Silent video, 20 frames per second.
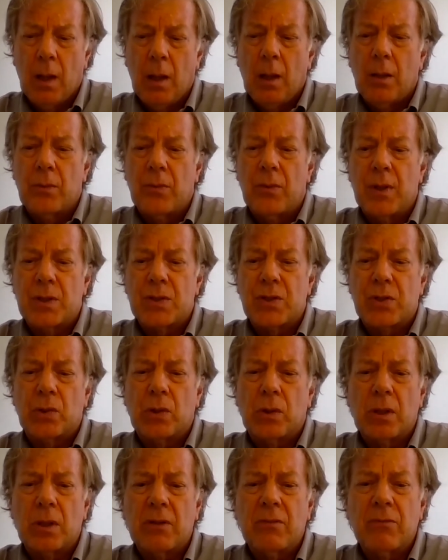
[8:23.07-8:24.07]
This
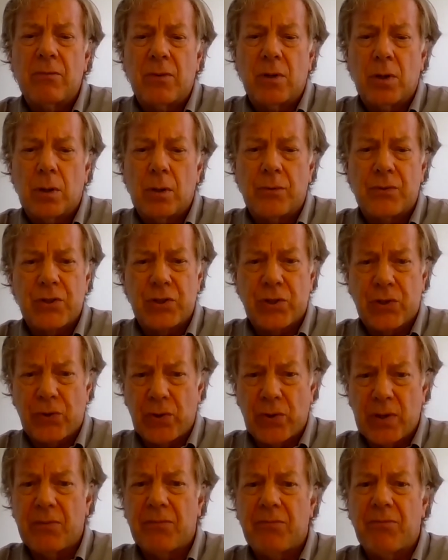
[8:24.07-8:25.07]
all involves
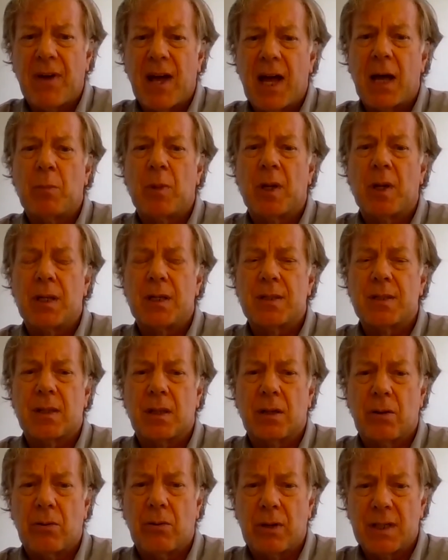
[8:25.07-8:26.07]
3 families
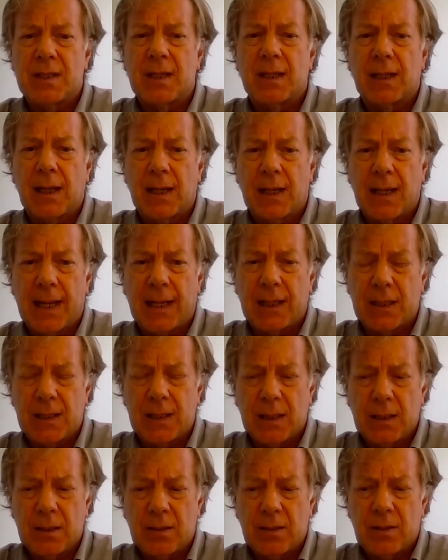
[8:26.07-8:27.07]
that are
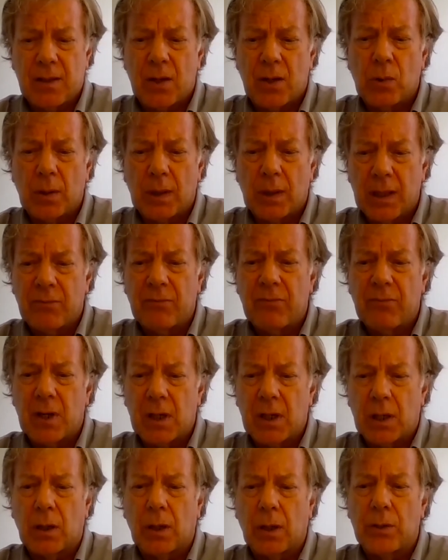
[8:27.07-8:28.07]
interconnected. They all live
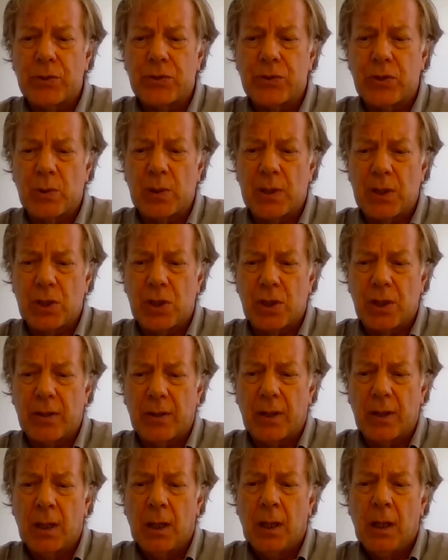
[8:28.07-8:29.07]
very close to each
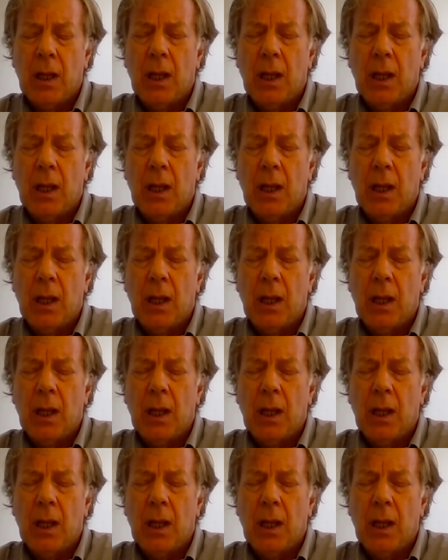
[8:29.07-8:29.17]
other.